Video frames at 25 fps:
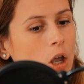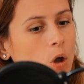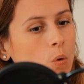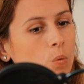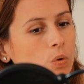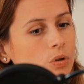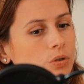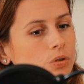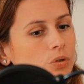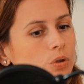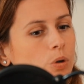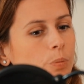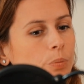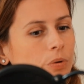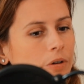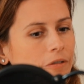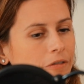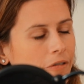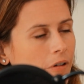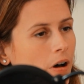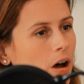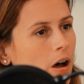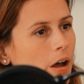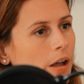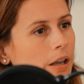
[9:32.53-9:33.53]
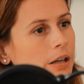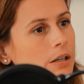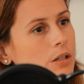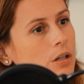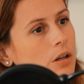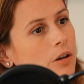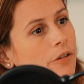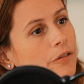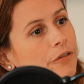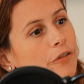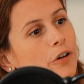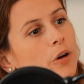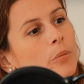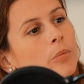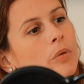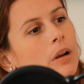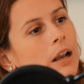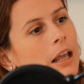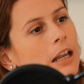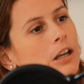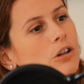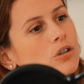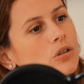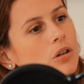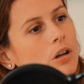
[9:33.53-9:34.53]
was to provide a
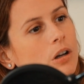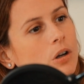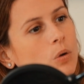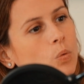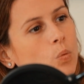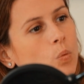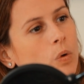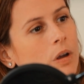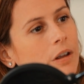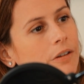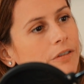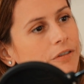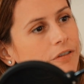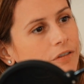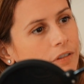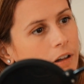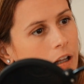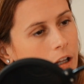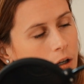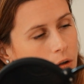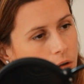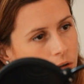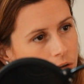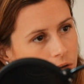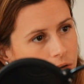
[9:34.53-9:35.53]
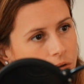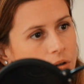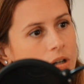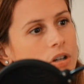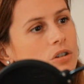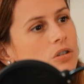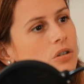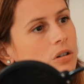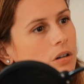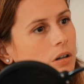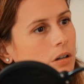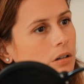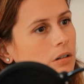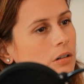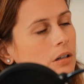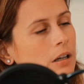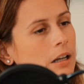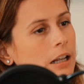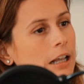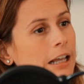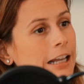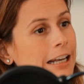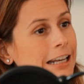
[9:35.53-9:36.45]
formulation with the nutrition